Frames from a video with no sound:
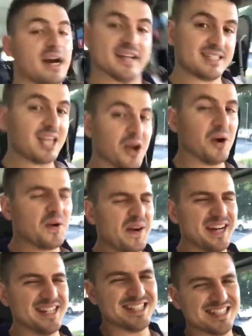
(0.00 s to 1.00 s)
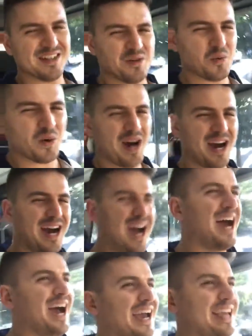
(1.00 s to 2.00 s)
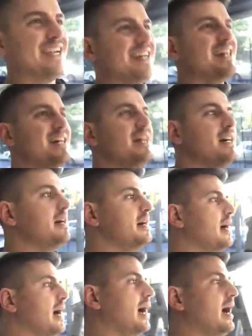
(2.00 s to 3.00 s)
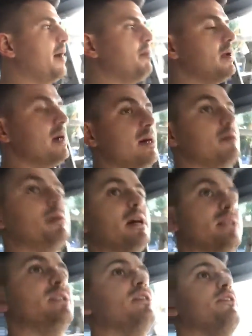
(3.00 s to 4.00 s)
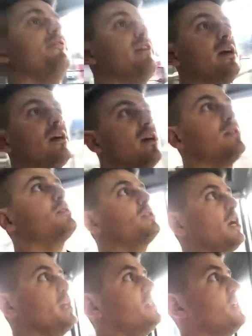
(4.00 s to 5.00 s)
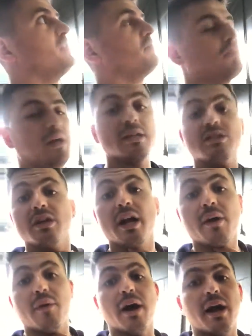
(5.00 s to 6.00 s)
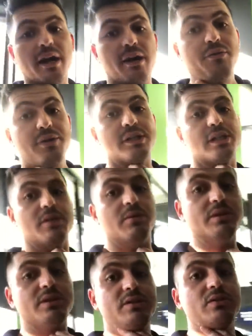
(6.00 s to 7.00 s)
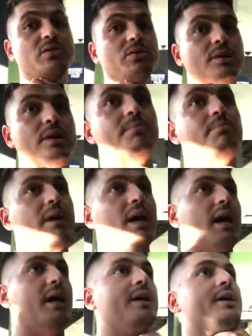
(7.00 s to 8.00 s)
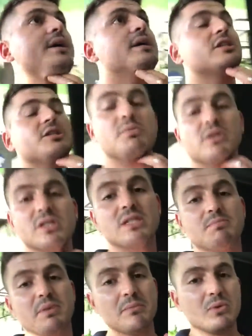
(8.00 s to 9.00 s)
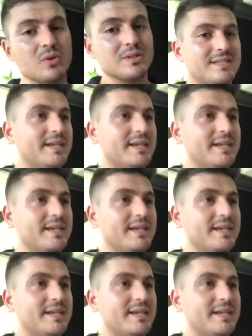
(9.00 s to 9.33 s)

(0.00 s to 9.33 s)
that's the reason why. But so far, guys, change of plans to how I originally wanted to do it, but just because it's a bit more